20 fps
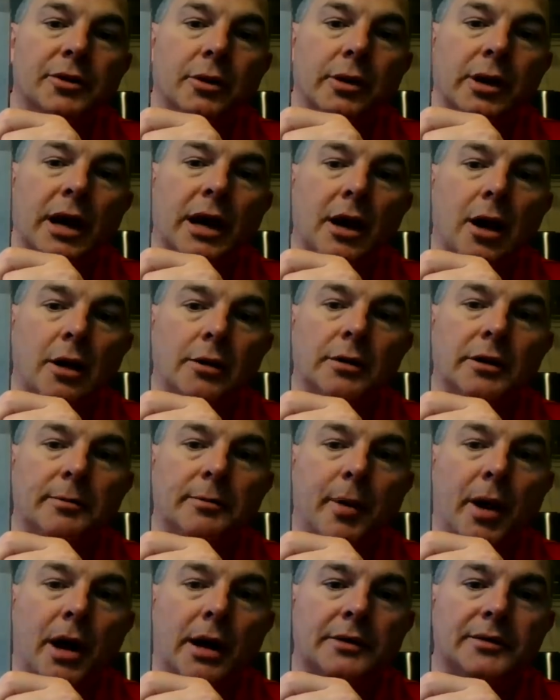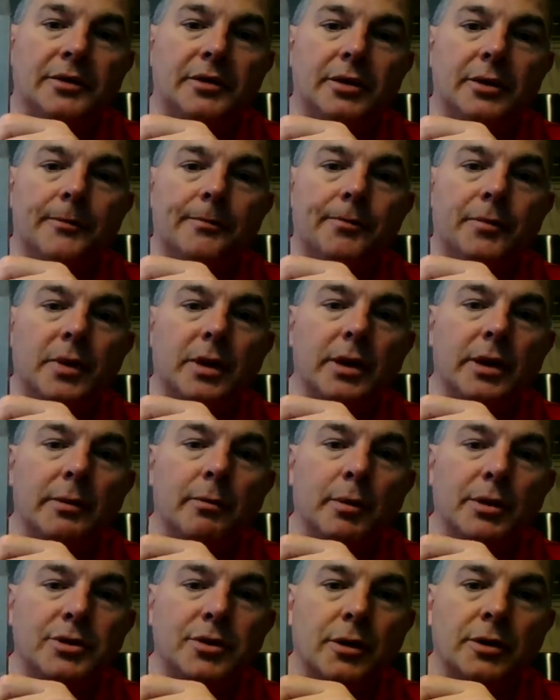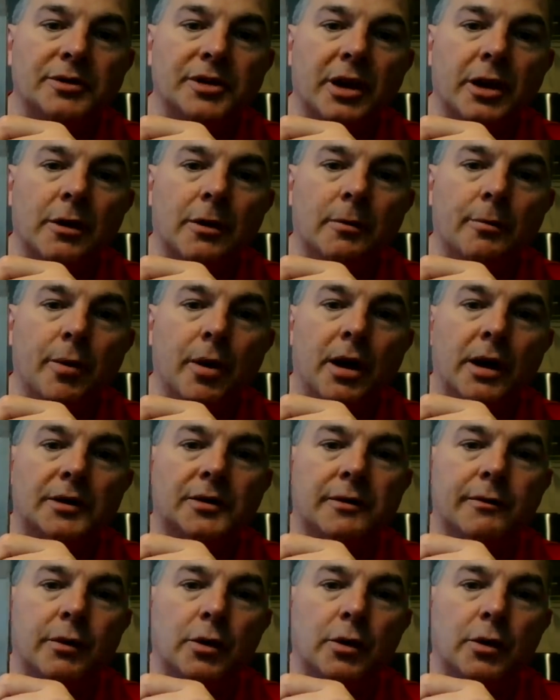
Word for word: so you got 100 bucks. It matures at 100 bucks.